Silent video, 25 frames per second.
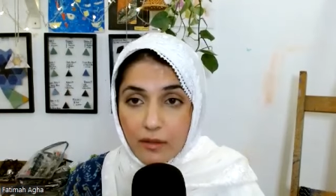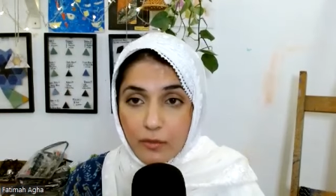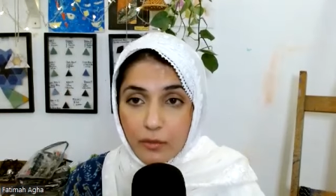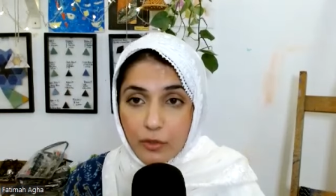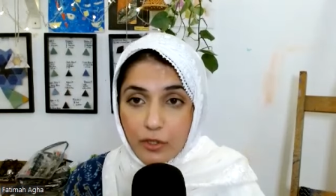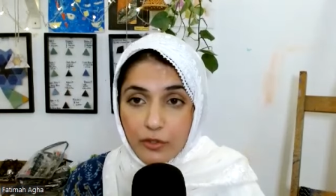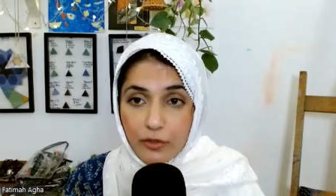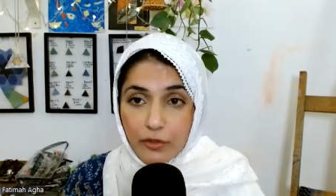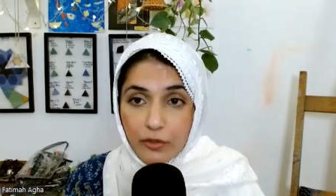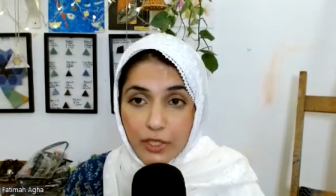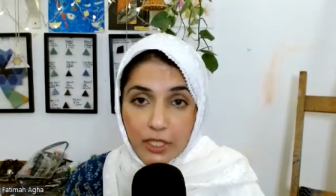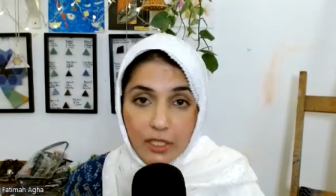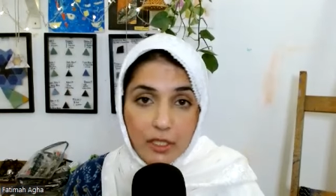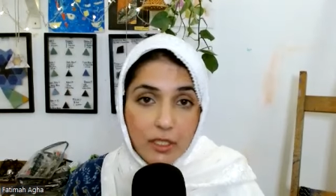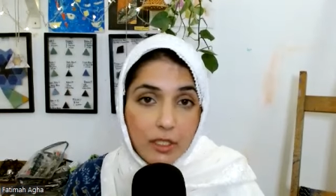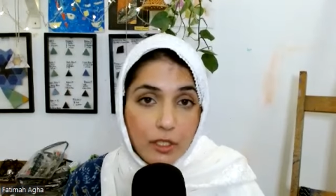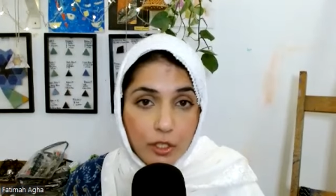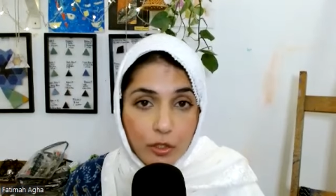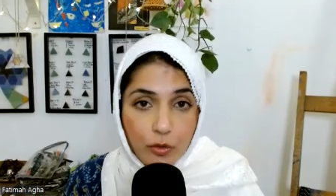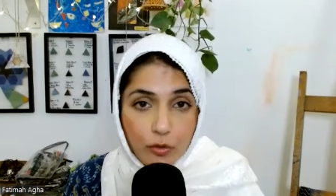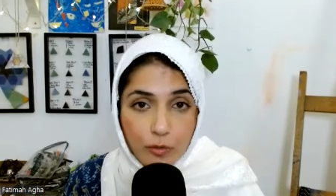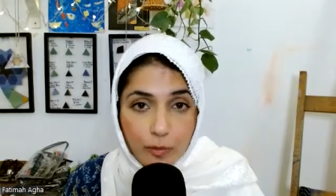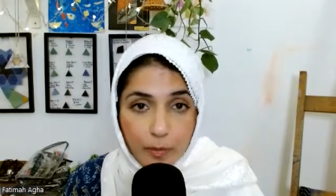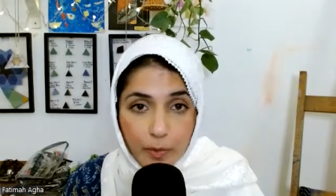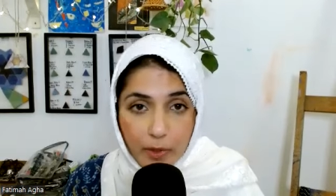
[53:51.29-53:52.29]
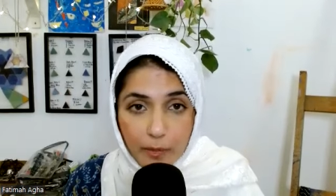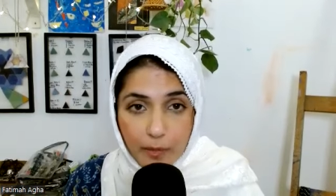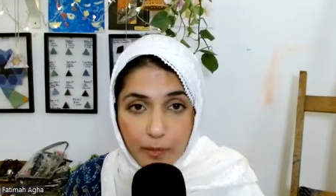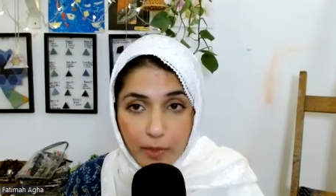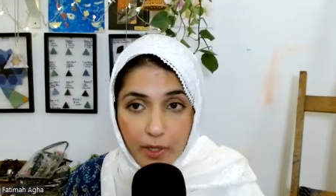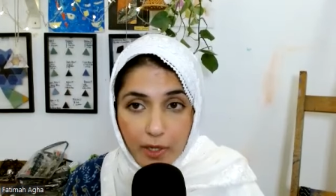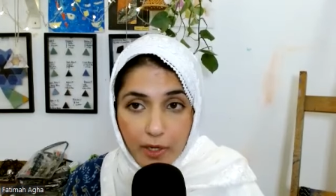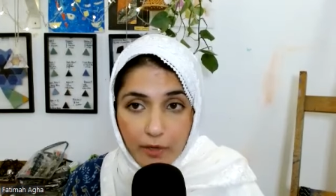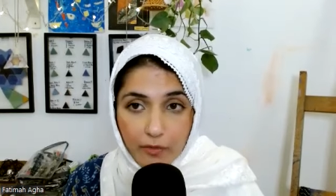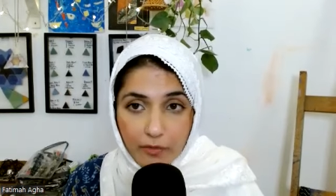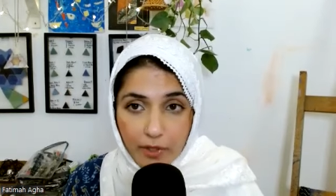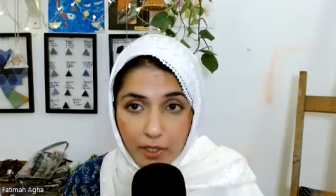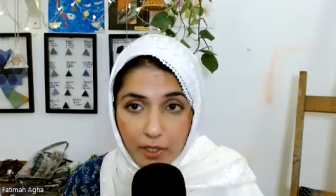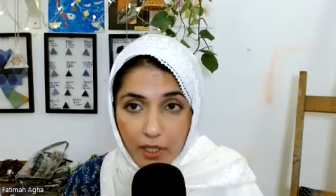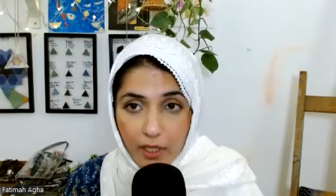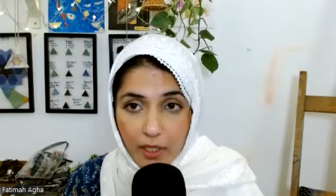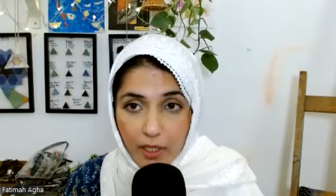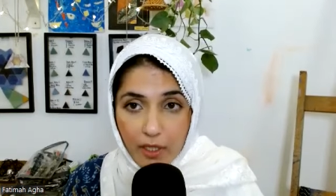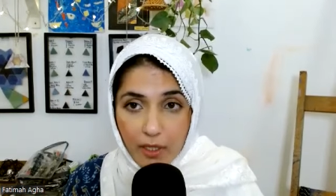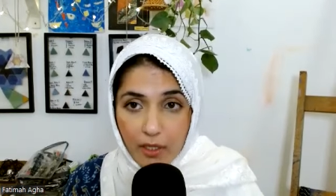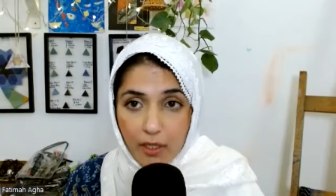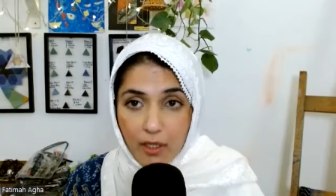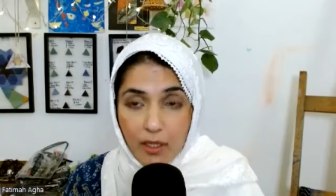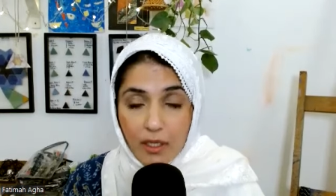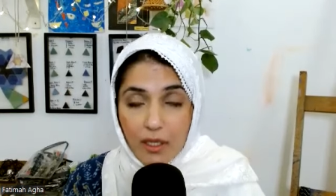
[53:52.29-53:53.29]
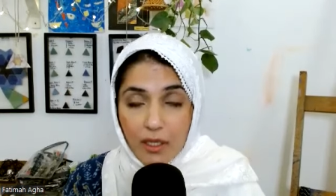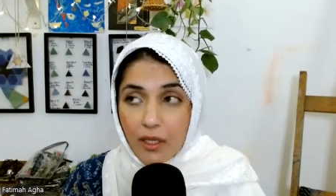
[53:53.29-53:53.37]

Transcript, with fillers: He would read the newspaper every day.